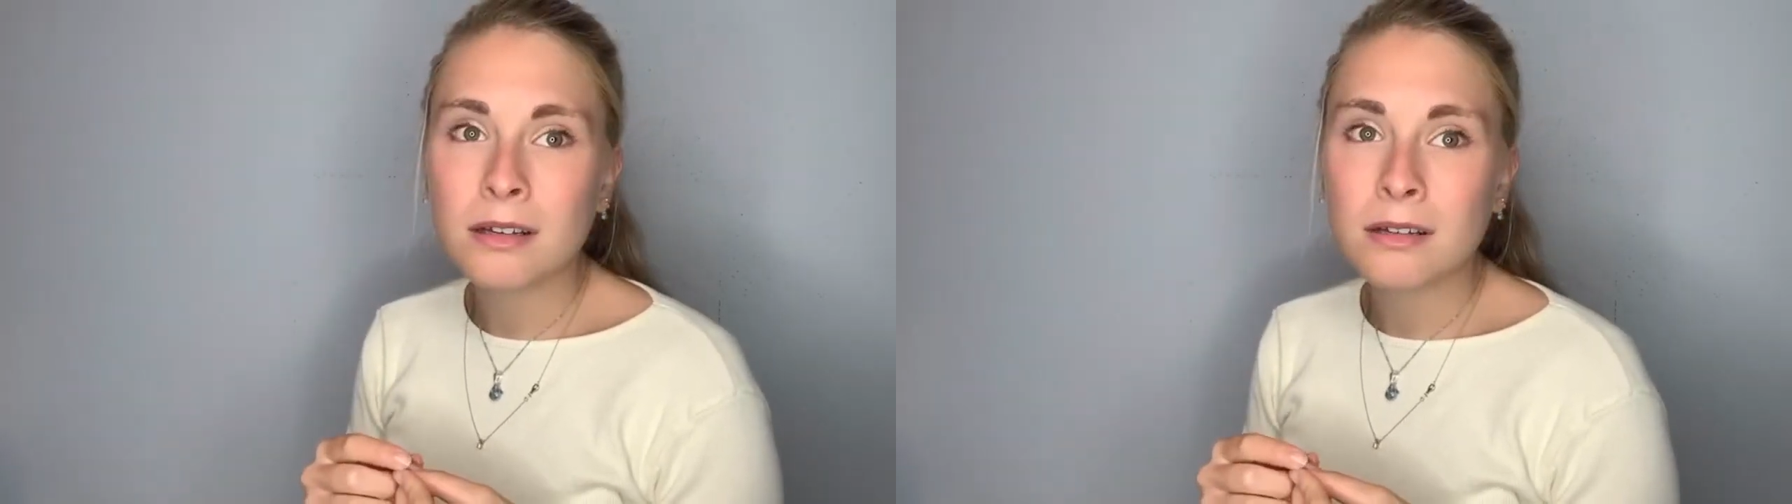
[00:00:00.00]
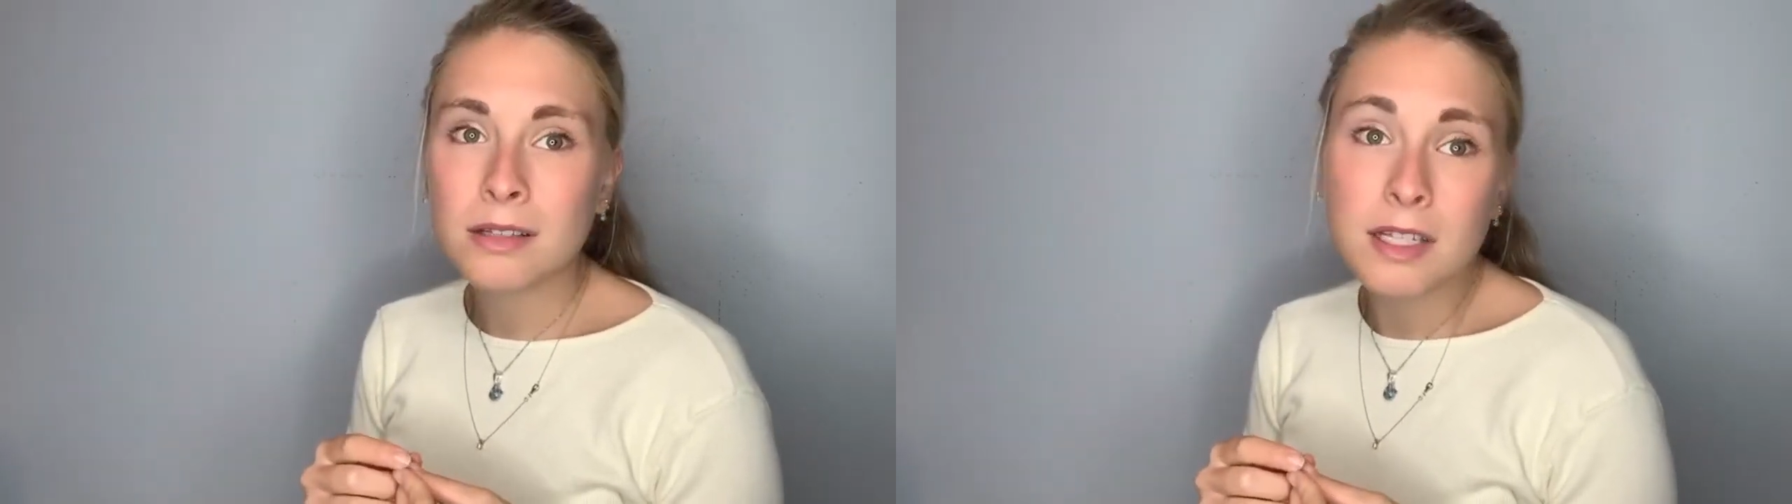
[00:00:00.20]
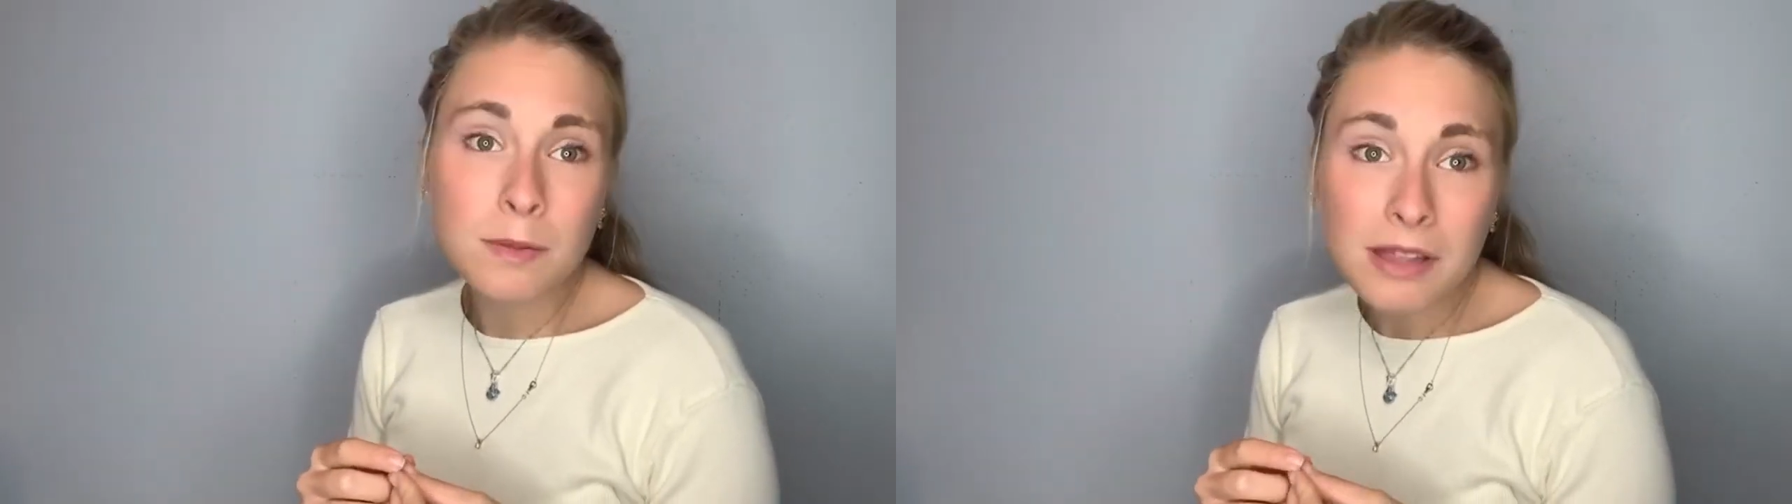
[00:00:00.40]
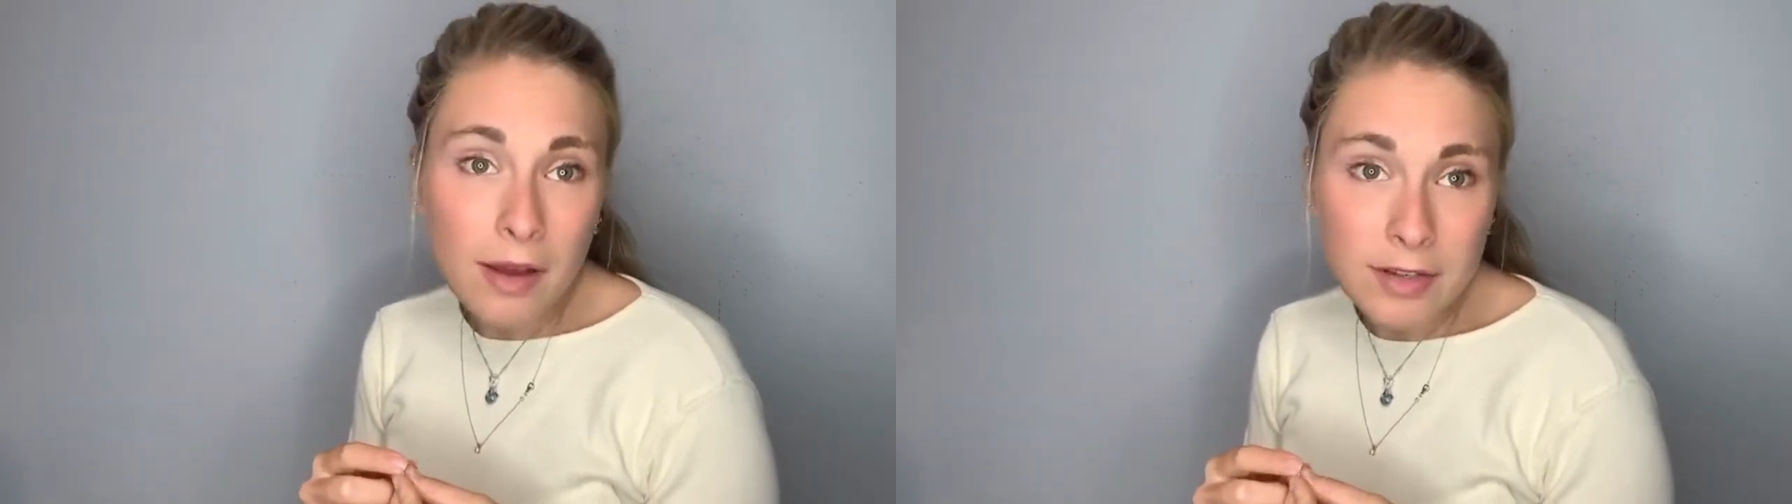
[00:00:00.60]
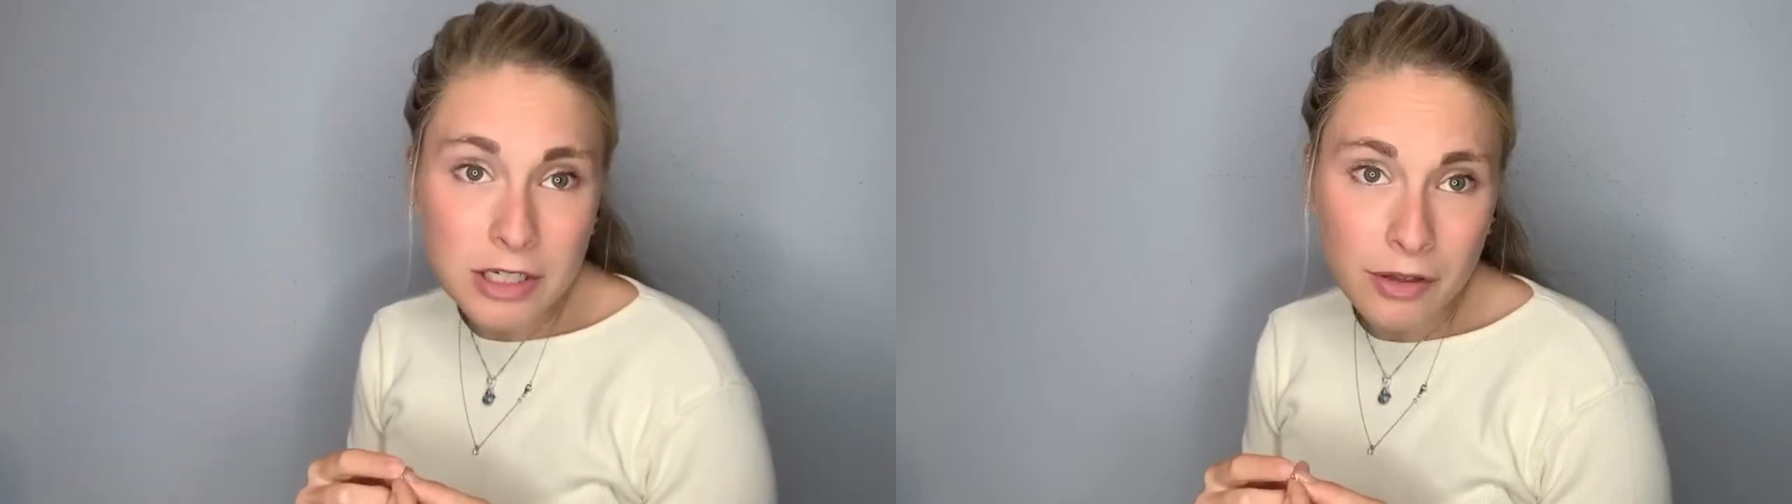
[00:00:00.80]
Since we
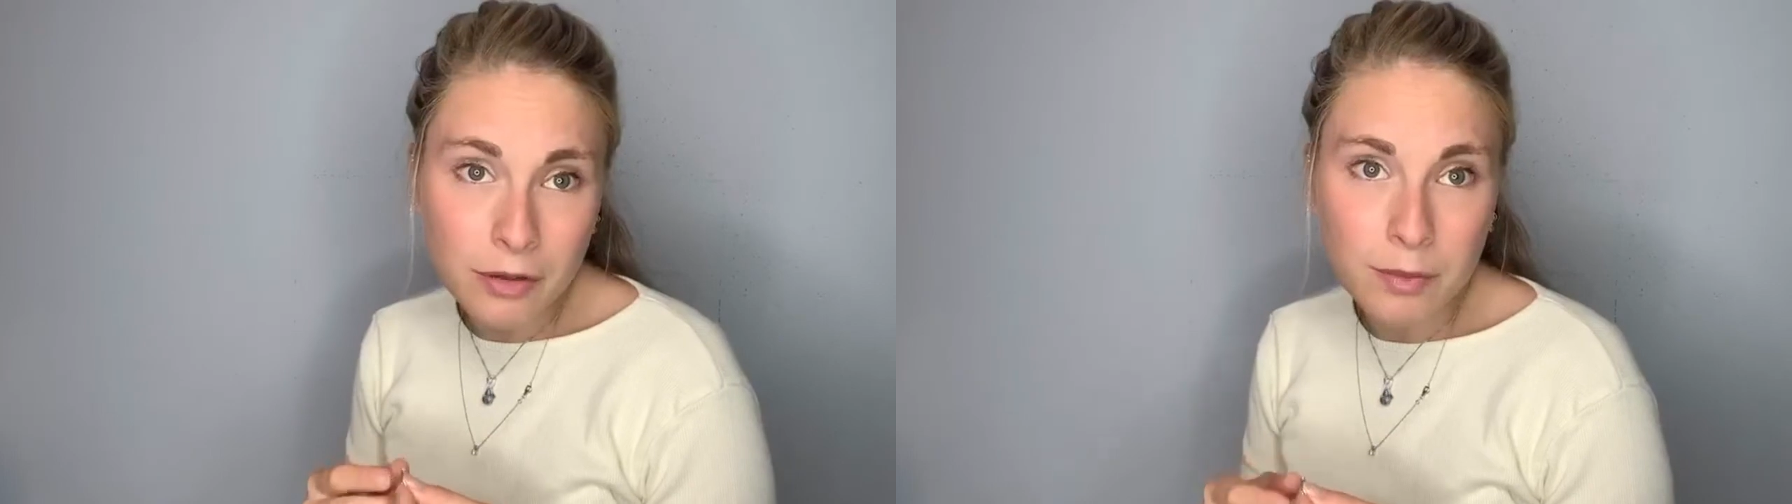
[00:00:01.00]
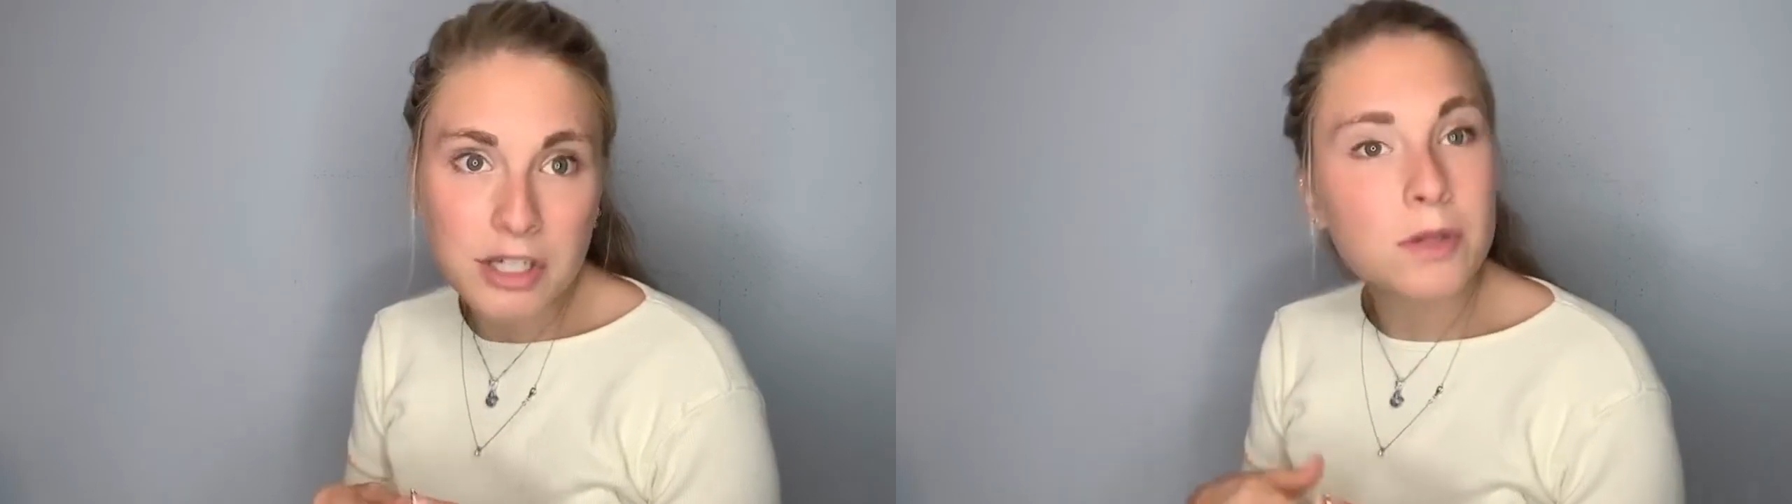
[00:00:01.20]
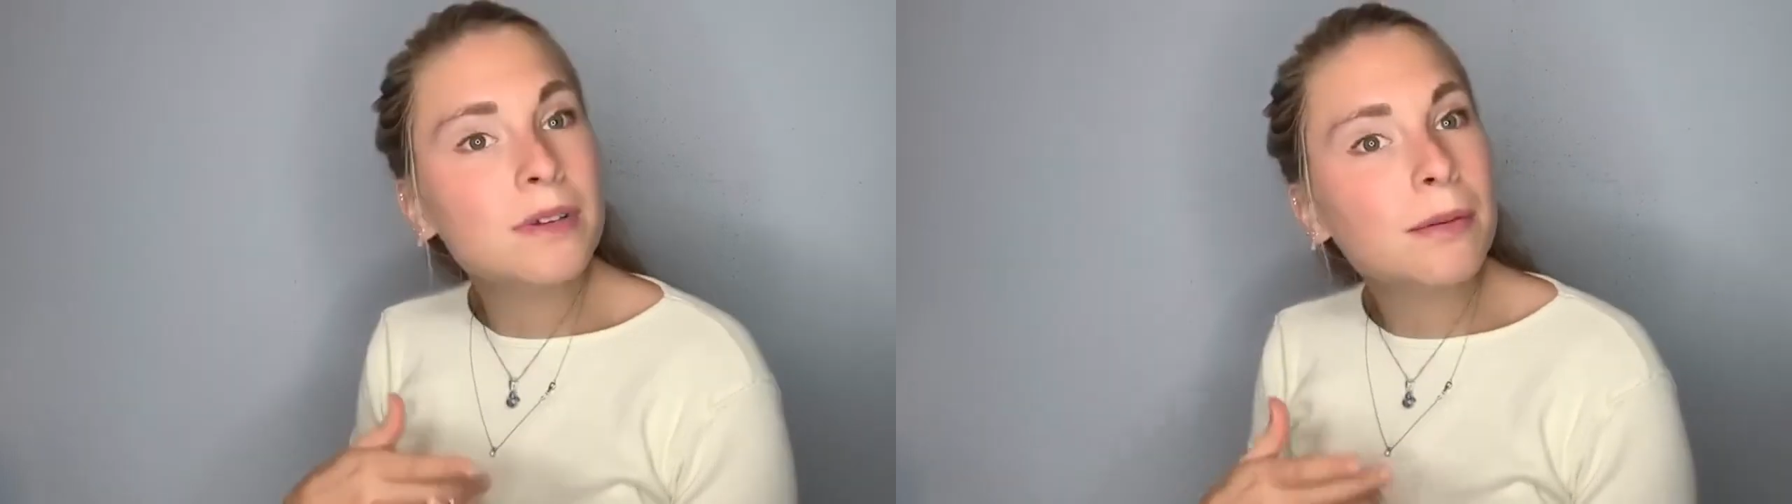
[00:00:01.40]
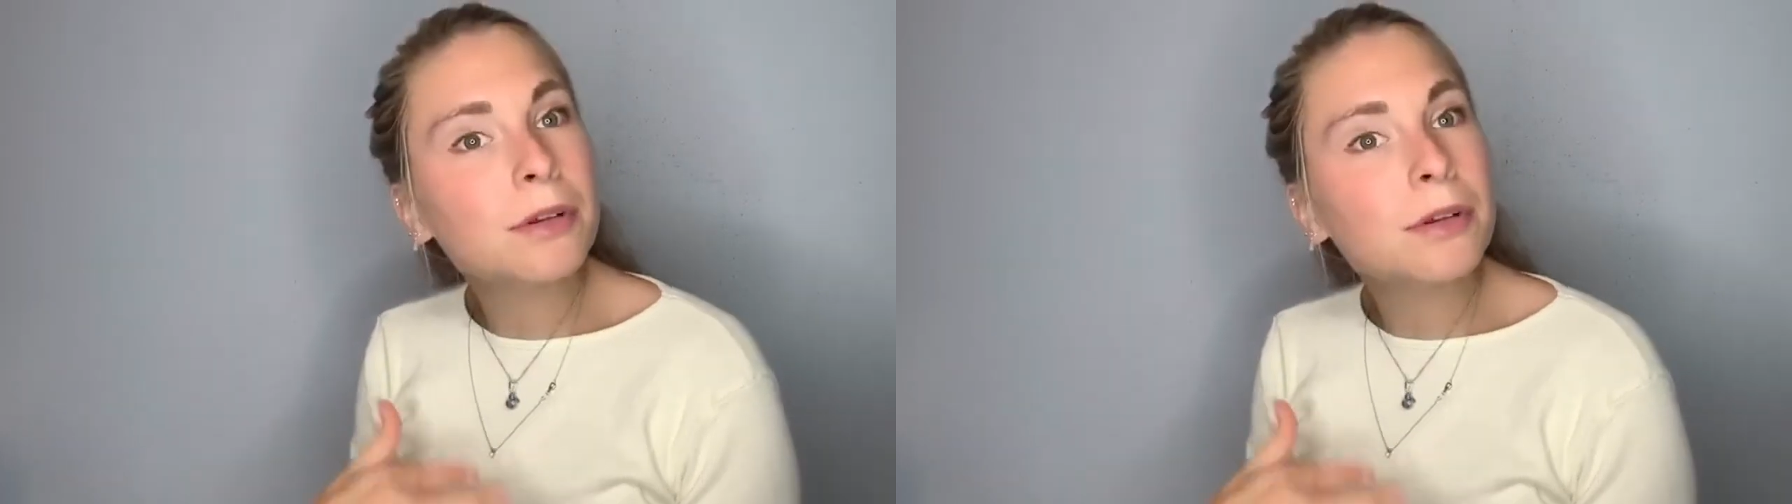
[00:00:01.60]
love each other, we should be able